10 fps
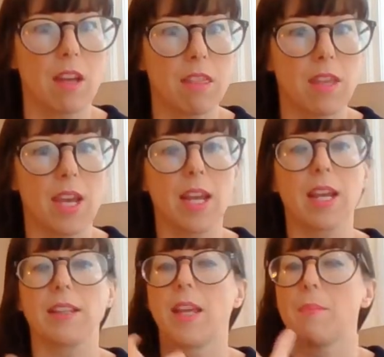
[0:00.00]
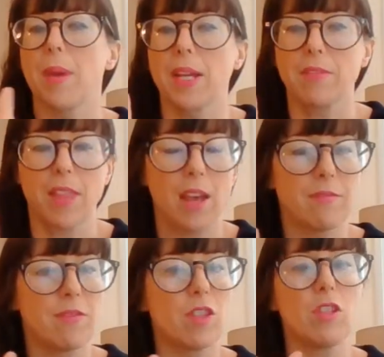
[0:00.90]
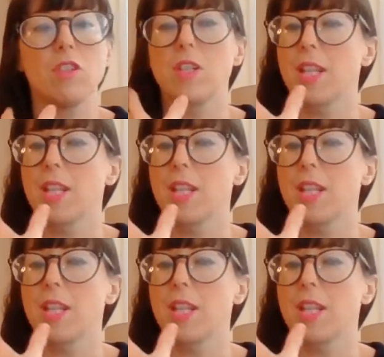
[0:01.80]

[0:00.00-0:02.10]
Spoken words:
nothing, they beg for their food,